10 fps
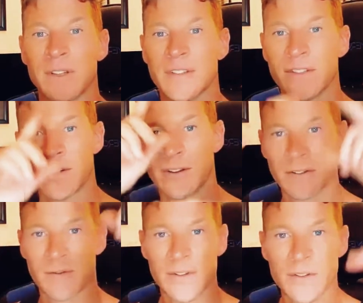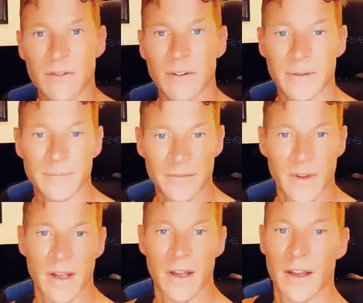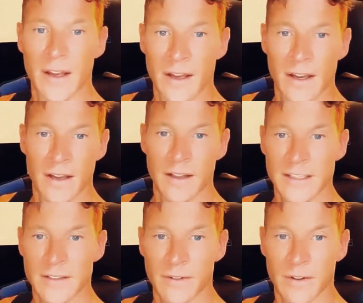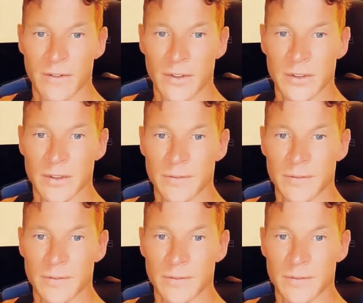It's all over the screen. That's a fun filter.